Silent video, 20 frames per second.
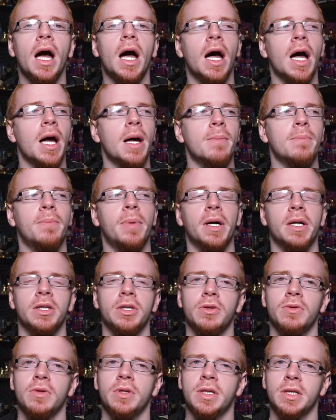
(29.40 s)
um,
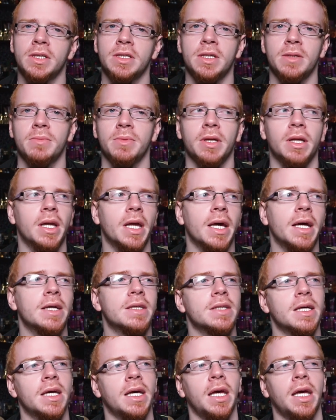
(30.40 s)
but due to some
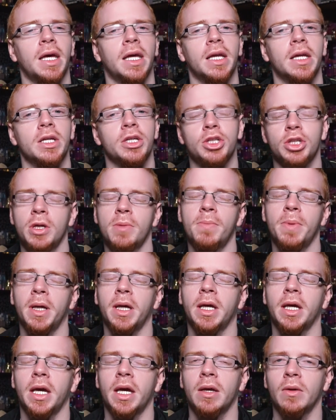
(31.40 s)
delays in
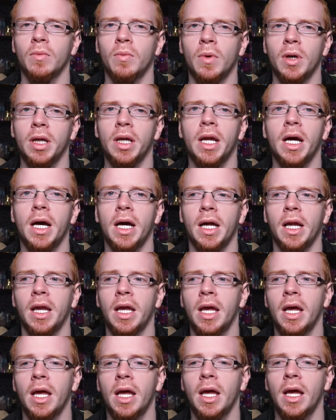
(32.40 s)
shipping and whatnot,
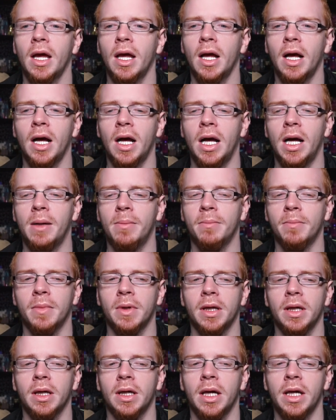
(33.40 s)
um,
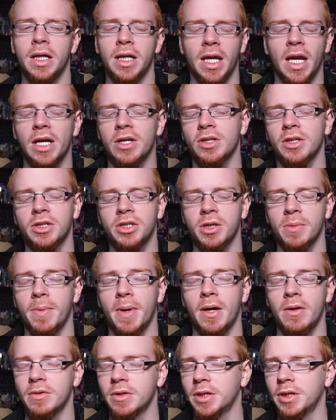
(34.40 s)
it didn't actually ship
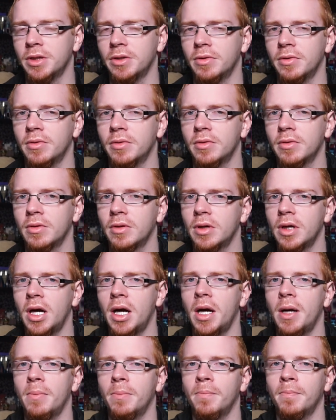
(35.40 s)
out until
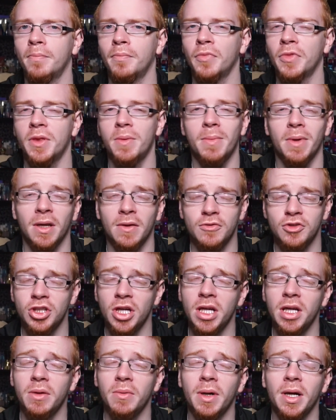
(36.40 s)
um, the middle of
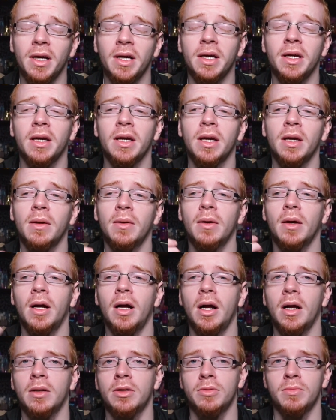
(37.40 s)
January,
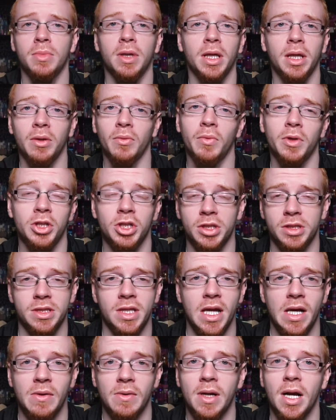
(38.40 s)
uh, meaning we
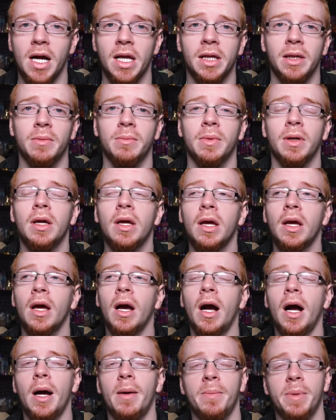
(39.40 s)
just now got them.
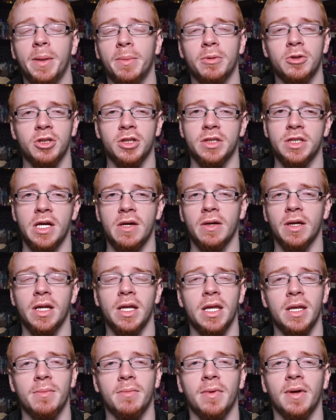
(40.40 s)
Um, people are just now
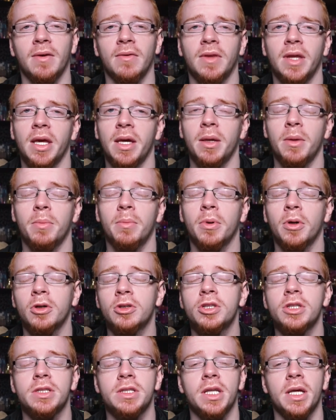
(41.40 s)
getting them if they
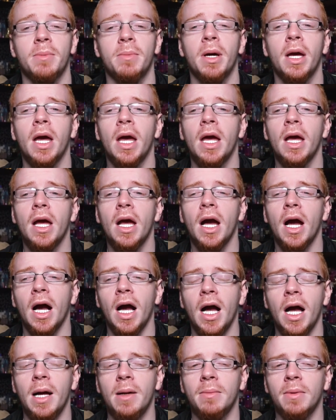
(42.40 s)
purchased them.
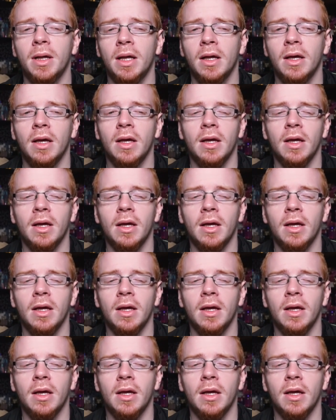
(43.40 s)
Um,